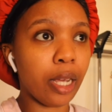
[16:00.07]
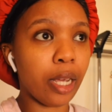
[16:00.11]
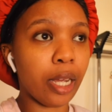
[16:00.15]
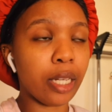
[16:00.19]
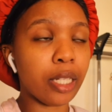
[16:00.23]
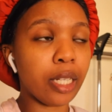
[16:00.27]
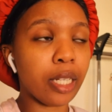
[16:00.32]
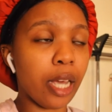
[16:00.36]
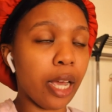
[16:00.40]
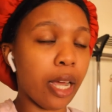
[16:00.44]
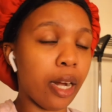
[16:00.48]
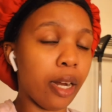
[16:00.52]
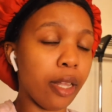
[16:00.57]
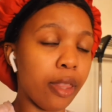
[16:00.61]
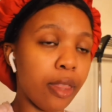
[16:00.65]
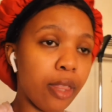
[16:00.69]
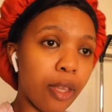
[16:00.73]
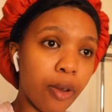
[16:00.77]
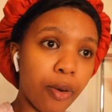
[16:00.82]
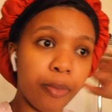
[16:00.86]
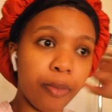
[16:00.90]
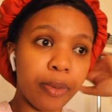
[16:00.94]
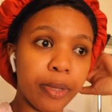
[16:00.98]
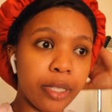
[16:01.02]
8. I had a
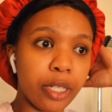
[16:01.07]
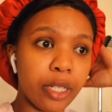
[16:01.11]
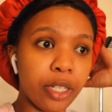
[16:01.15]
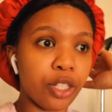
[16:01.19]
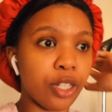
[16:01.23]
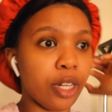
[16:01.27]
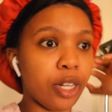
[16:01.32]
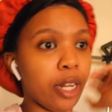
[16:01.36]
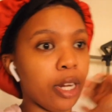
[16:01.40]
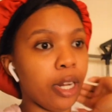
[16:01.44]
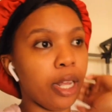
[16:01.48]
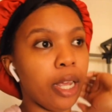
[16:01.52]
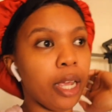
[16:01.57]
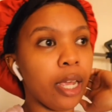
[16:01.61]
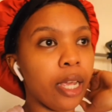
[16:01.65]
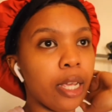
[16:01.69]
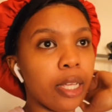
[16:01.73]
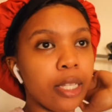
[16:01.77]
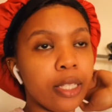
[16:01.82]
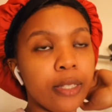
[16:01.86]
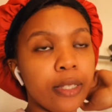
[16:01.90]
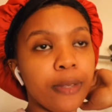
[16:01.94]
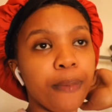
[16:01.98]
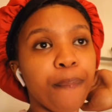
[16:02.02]
therapy session at
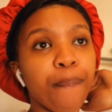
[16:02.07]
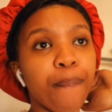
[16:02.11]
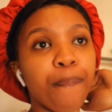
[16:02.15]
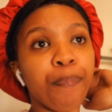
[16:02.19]
8.